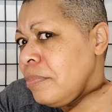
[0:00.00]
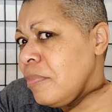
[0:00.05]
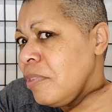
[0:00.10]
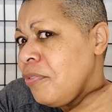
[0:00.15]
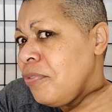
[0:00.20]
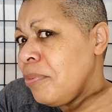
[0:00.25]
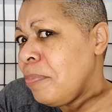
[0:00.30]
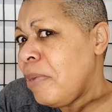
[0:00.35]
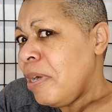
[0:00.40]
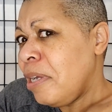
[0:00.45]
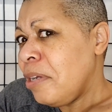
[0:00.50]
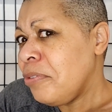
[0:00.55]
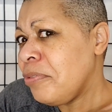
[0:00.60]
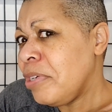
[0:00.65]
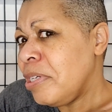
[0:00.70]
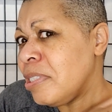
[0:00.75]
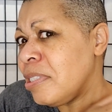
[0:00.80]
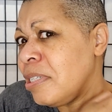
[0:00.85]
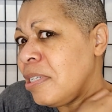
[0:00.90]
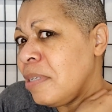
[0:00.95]
for
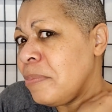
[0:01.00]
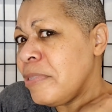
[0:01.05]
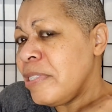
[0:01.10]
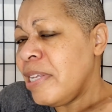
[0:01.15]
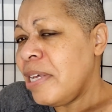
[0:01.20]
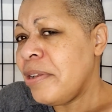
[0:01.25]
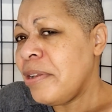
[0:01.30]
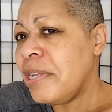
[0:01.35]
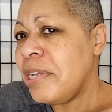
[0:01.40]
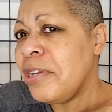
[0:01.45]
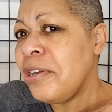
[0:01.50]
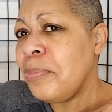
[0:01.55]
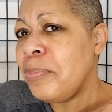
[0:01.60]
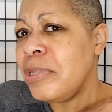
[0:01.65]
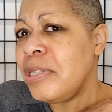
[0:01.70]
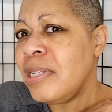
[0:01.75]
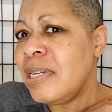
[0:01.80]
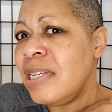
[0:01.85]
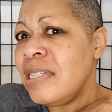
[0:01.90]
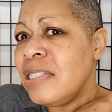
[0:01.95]
migraines, it comes down here.
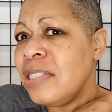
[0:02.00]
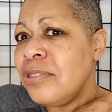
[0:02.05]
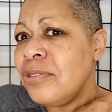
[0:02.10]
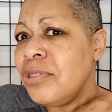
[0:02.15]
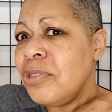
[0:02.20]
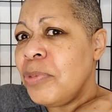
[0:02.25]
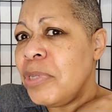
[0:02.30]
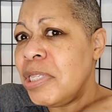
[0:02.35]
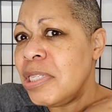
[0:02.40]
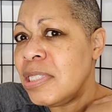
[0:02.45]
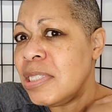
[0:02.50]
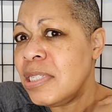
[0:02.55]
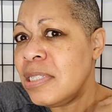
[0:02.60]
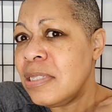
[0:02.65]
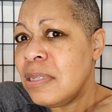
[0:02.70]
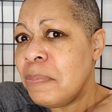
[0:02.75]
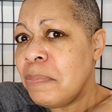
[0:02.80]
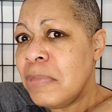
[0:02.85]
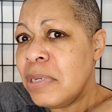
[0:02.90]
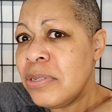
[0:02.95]
But then I said, you know what? This
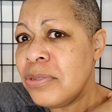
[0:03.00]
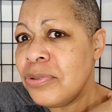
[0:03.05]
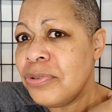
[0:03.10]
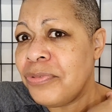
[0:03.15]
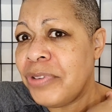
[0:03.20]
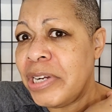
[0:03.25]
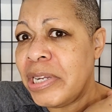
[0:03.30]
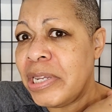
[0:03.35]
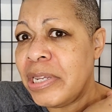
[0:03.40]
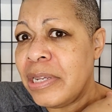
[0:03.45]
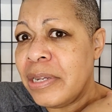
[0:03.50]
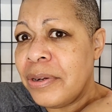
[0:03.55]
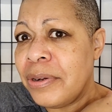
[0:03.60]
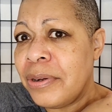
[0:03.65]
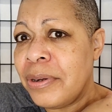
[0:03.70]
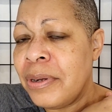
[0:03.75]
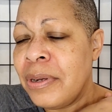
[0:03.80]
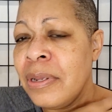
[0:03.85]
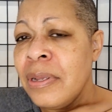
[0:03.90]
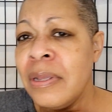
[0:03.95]
is a muscle right
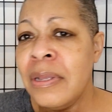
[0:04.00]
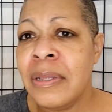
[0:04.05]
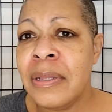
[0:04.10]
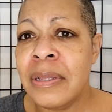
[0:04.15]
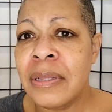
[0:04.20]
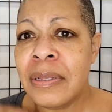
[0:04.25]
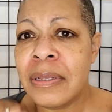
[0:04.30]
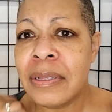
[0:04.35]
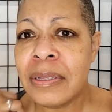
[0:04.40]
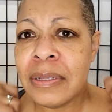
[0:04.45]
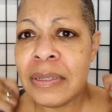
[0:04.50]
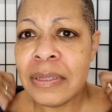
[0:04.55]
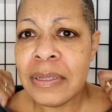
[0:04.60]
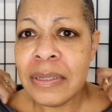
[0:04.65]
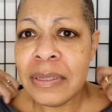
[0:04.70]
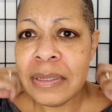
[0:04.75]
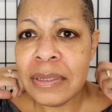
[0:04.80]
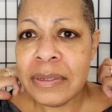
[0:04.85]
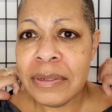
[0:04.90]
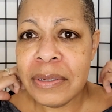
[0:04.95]
here,
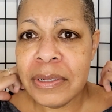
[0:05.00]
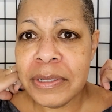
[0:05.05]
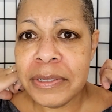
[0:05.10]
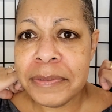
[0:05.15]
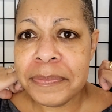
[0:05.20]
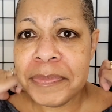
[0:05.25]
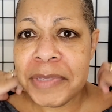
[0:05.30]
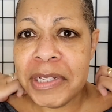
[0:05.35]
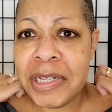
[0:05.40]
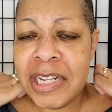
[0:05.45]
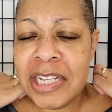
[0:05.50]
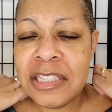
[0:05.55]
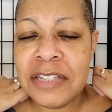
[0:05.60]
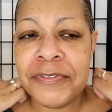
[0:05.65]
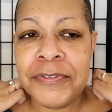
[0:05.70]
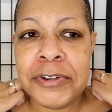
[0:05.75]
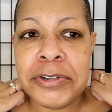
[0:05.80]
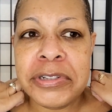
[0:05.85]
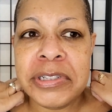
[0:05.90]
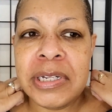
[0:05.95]
you know? And that's the
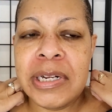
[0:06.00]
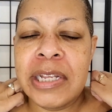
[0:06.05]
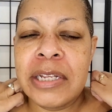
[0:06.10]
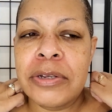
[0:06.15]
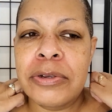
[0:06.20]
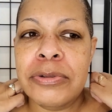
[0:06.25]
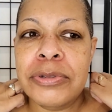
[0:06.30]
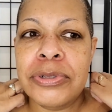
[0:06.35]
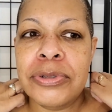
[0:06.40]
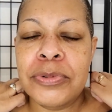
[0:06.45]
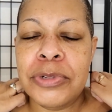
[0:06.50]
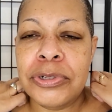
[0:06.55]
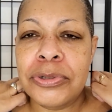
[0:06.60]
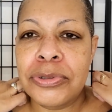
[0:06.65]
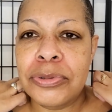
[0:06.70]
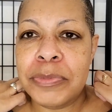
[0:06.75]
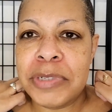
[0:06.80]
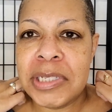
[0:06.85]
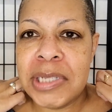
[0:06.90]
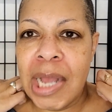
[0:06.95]
first thing they go to when you
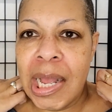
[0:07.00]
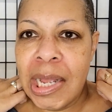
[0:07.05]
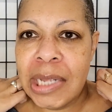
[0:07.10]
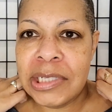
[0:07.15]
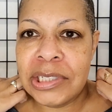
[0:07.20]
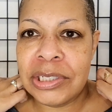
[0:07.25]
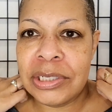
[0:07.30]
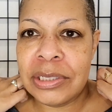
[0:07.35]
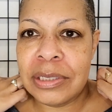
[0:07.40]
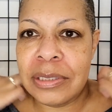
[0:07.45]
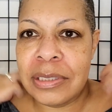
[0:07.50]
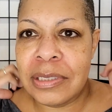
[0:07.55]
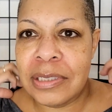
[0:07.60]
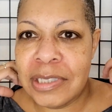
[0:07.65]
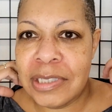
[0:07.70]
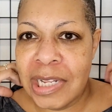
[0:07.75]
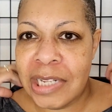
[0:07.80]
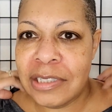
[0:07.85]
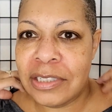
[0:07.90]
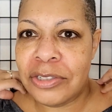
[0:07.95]
do massages
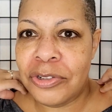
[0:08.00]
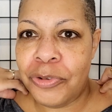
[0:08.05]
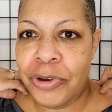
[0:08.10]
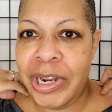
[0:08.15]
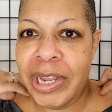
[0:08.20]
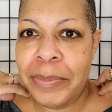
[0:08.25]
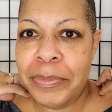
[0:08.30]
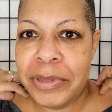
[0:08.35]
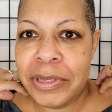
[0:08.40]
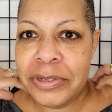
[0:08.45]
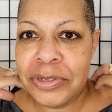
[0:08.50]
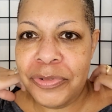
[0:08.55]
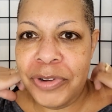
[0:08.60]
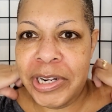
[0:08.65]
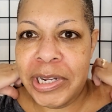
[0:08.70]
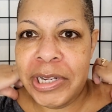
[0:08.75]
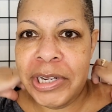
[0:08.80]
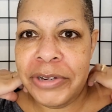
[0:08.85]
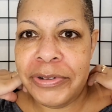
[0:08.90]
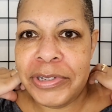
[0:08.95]
is they just grab this
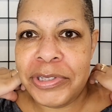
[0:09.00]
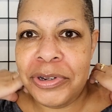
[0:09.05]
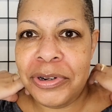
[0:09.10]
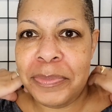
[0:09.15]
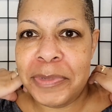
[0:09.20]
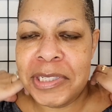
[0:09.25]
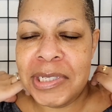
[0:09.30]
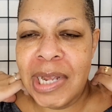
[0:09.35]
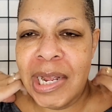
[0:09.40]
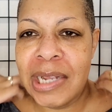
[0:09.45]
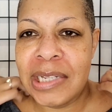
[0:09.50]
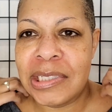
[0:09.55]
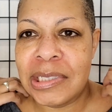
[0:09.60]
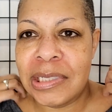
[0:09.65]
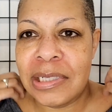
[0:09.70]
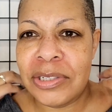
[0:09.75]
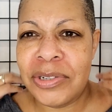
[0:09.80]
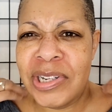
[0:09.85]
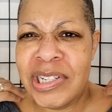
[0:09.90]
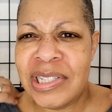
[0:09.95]
right here and start massaging
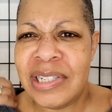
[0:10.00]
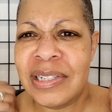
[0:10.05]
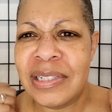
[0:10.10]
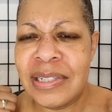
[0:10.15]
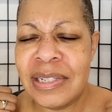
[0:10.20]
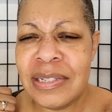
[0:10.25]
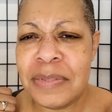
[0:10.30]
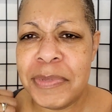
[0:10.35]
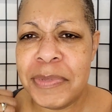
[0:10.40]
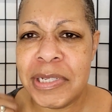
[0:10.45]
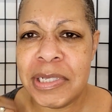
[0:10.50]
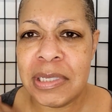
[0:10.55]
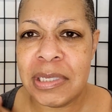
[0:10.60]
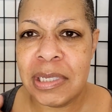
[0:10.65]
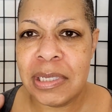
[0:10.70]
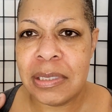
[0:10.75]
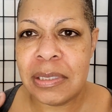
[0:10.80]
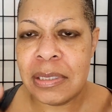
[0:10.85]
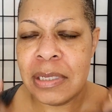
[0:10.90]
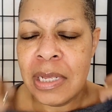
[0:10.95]
it. So I said, it does make
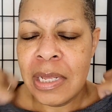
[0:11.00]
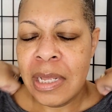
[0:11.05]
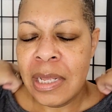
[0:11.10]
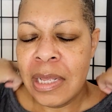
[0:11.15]
sense.